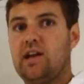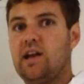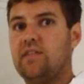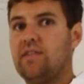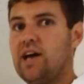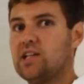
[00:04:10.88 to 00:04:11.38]

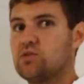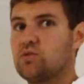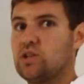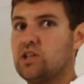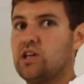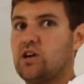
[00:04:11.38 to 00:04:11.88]
And that's
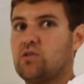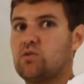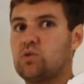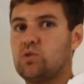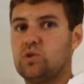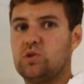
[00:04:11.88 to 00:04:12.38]
really our
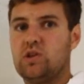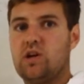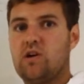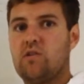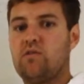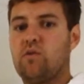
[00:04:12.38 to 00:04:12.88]
rule
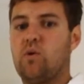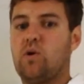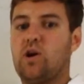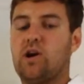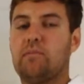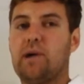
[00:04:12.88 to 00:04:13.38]

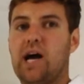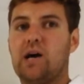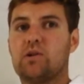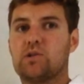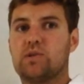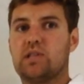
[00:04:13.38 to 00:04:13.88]
for
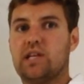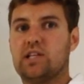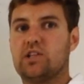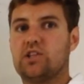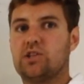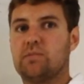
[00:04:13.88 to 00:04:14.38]
powers with
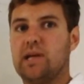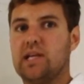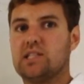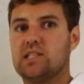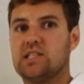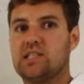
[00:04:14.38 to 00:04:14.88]
integer
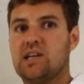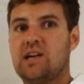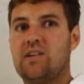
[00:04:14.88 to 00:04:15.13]
bases.